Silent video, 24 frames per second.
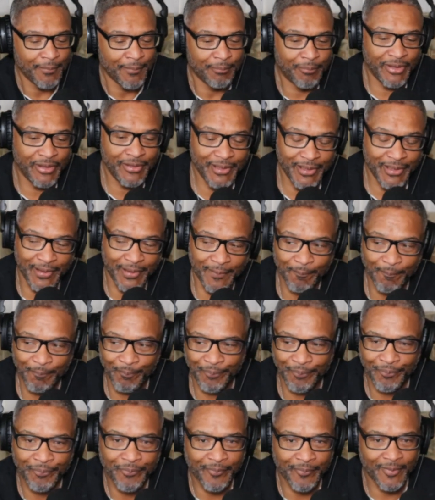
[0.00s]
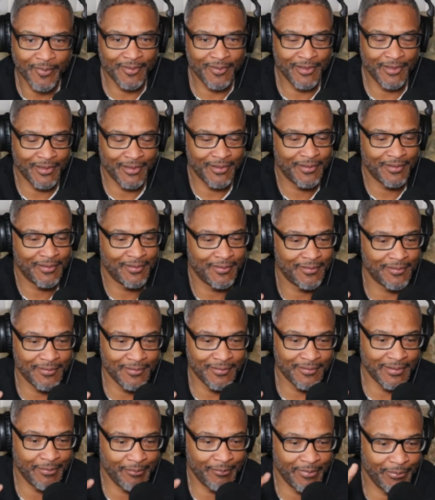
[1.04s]
But look, look.
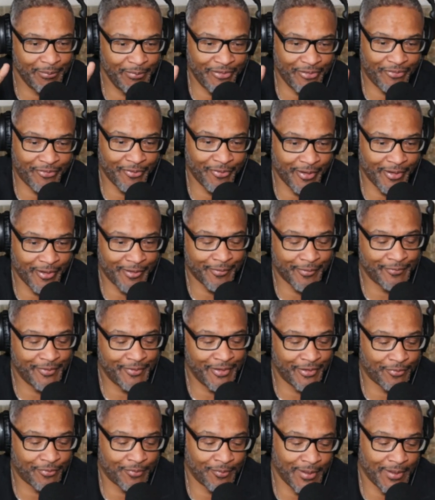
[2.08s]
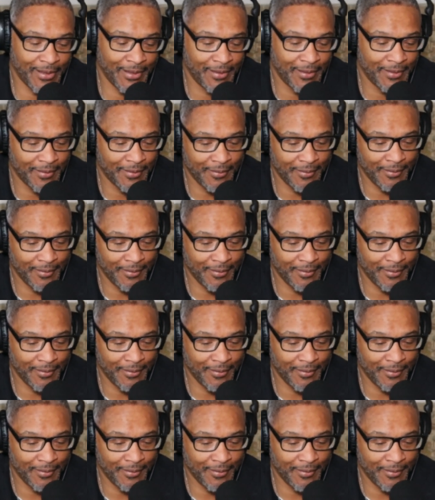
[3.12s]
Let let me start off this way.